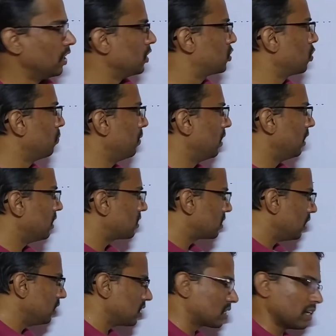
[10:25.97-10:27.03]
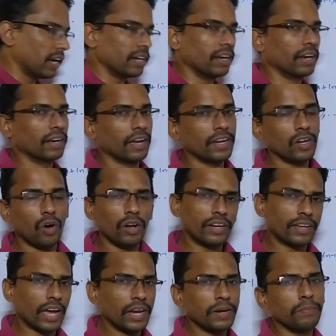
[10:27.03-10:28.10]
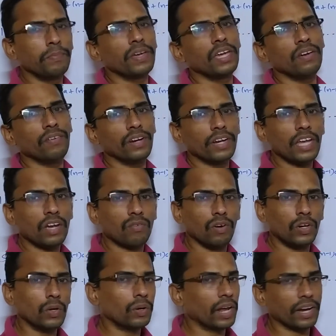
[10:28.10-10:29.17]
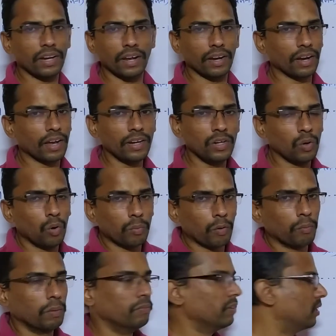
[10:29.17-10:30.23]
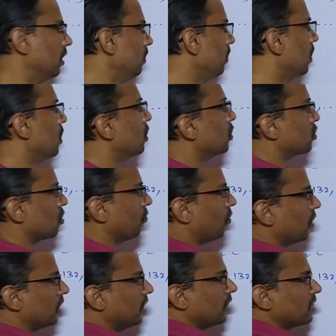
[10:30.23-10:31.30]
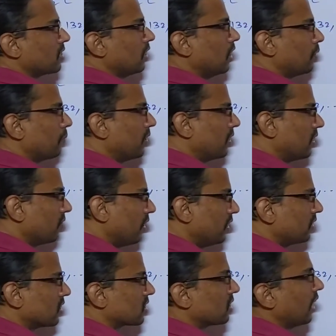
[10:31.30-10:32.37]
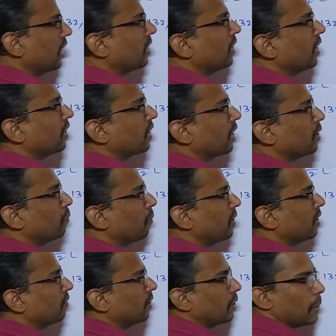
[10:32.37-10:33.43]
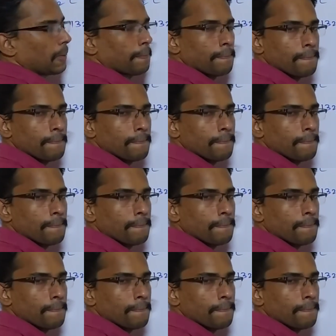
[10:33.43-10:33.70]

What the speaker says: It should be less than this 999, or it can be even equal to 999. No problem with that. So for that reason, let me divide this 999 by 11.